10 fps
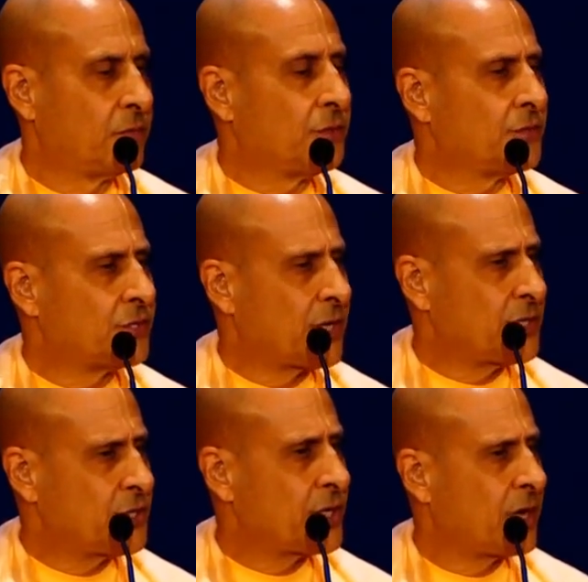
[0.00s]
for the
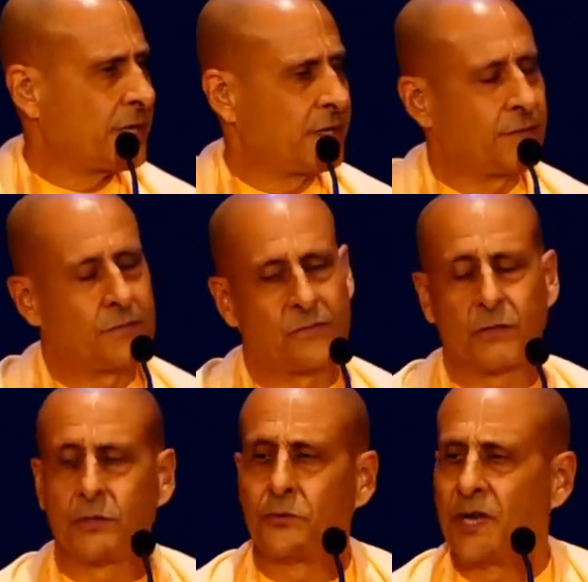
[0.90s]
sunshine,
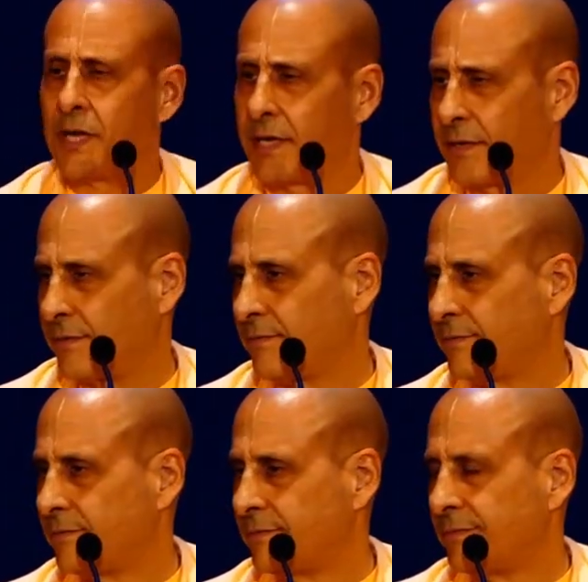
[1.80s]
for the rain,
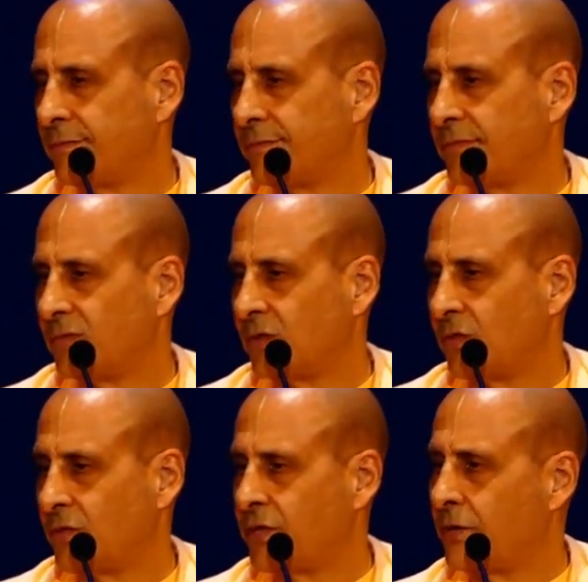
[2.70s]

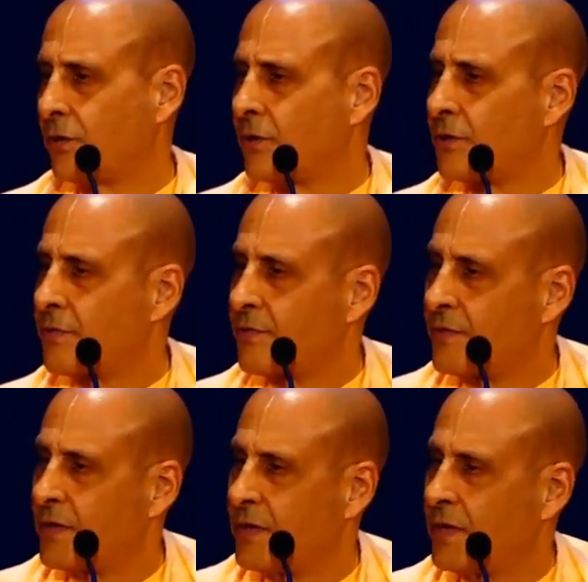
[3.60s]
for the
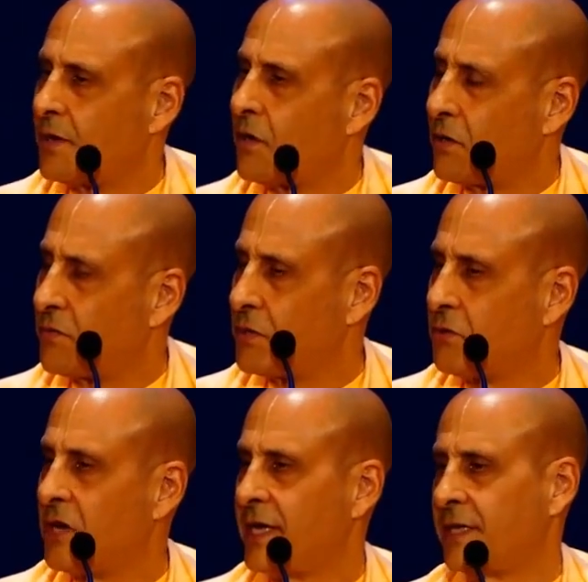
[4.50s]
earth and all of the
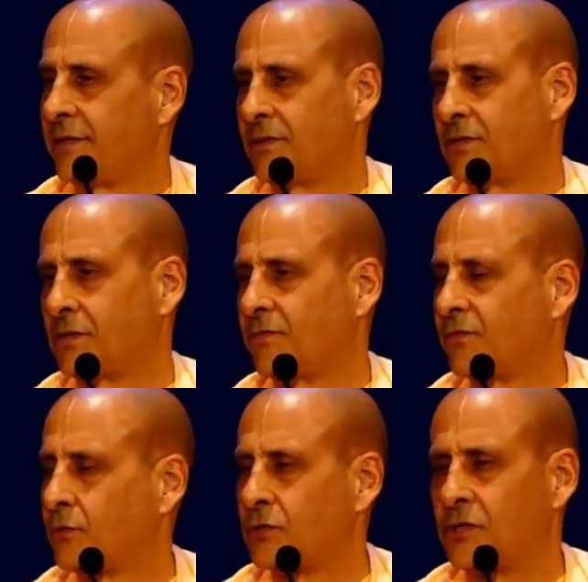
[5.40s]
grains and
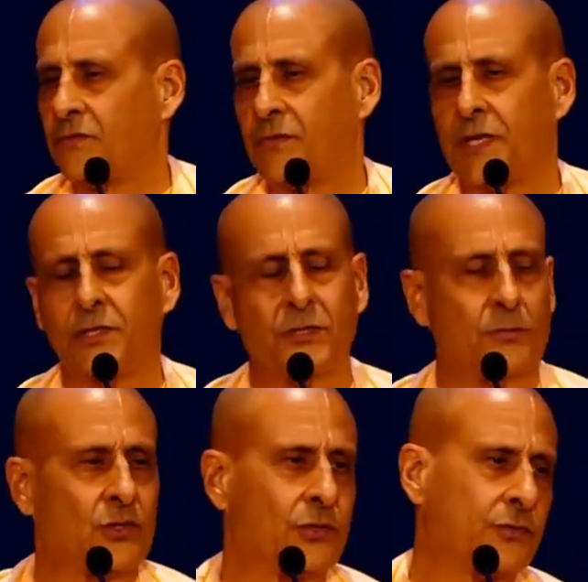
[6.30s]
fruits and
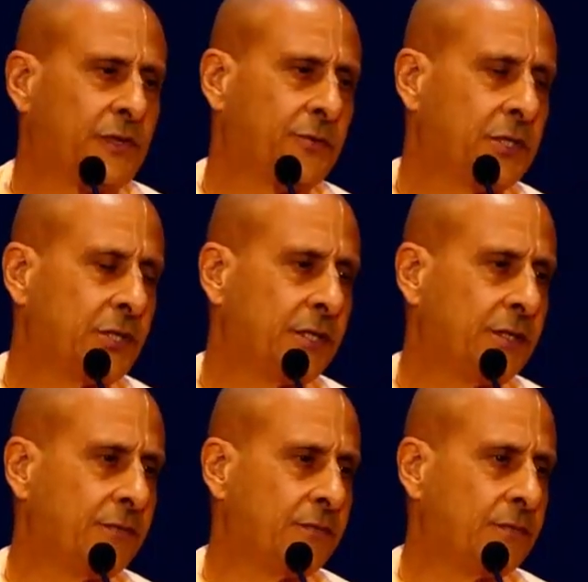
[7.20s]
vegetables we
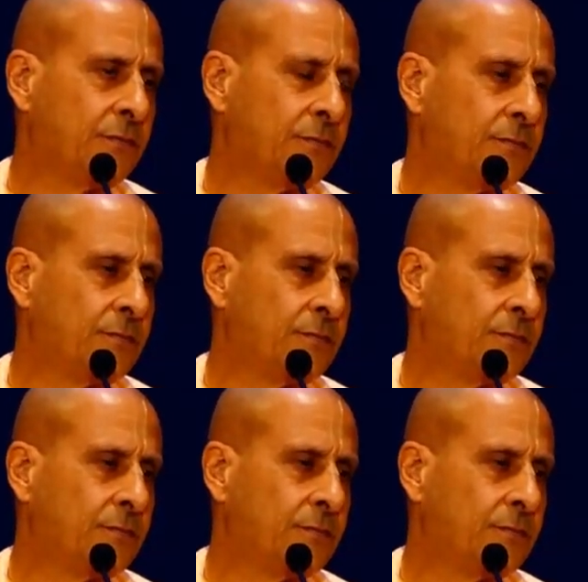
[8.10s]
receive.